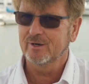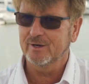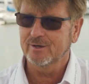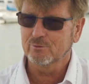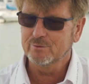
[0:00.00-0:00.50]

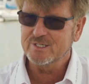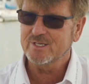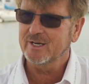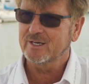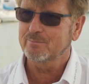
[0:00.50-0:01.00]

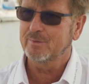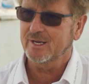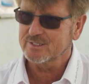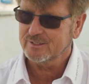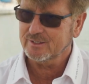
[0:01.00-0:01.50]
recycled
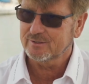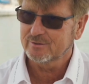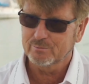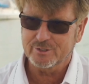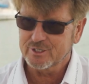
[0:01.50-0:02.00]
plastic,
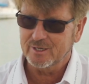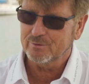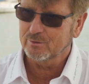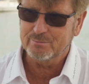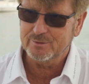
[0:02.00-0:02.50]
which can
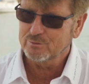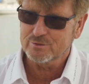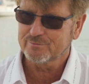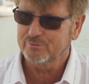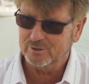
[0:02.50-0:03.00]
only be
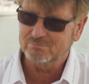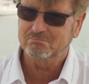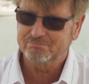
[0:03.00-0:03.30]
used for